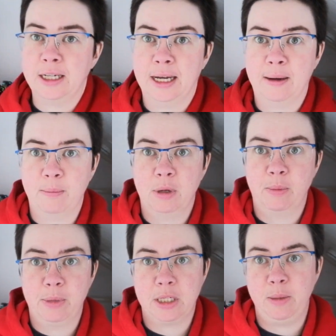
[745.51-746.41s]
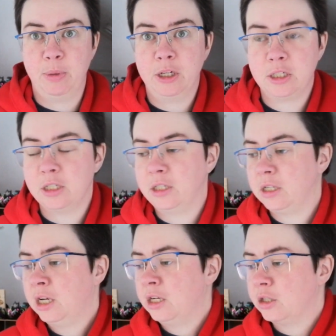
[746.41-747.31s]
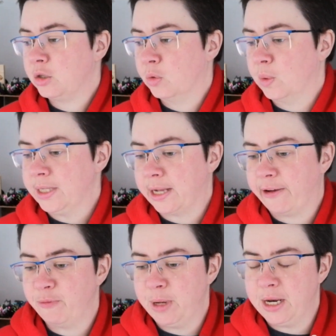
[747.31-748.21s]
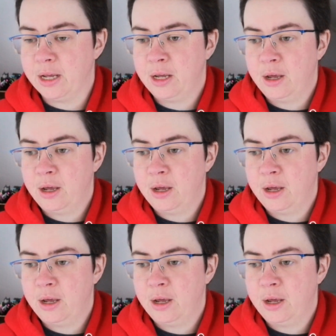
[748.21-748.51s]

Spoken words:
I am a messy person, just always have been.